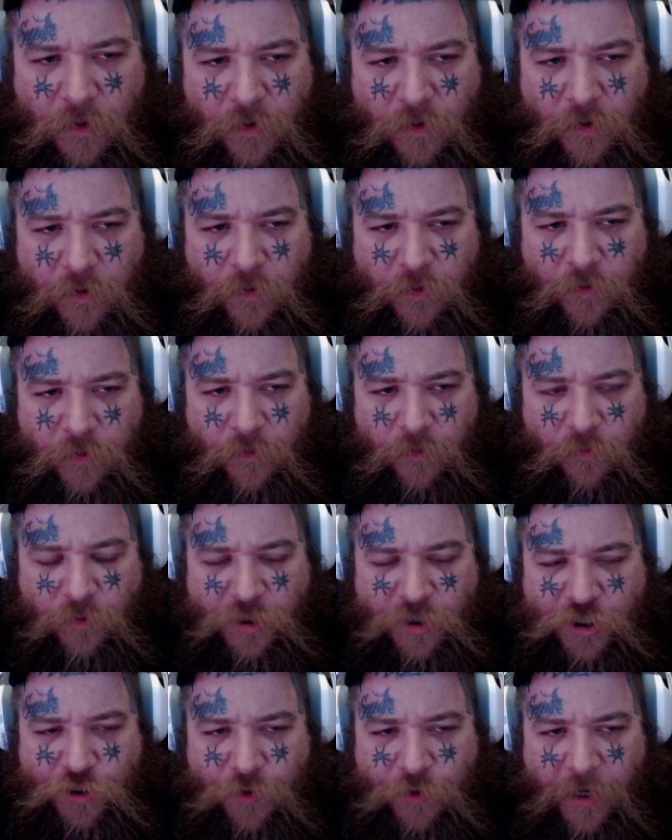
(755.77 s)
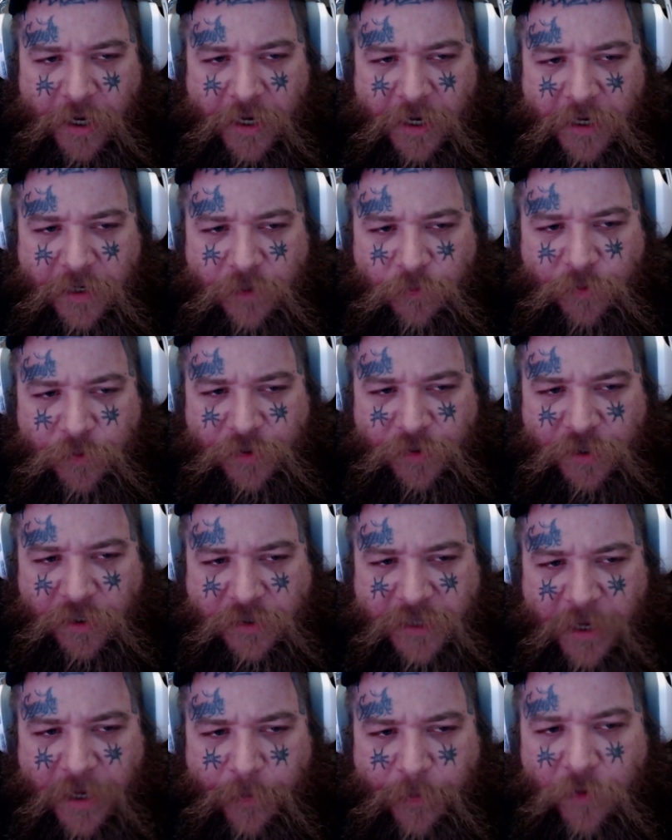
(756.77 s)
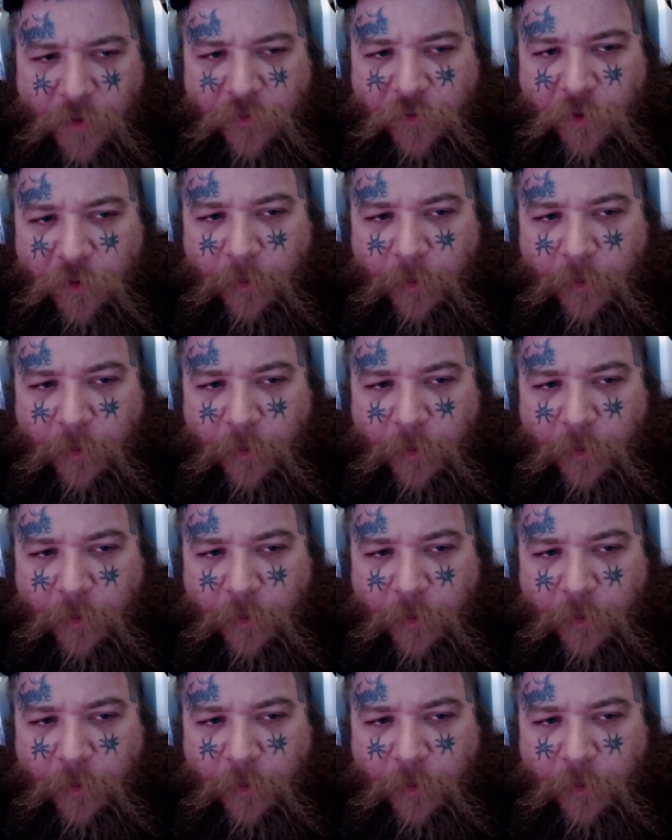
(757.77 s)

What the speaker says: and restrained with duct tape over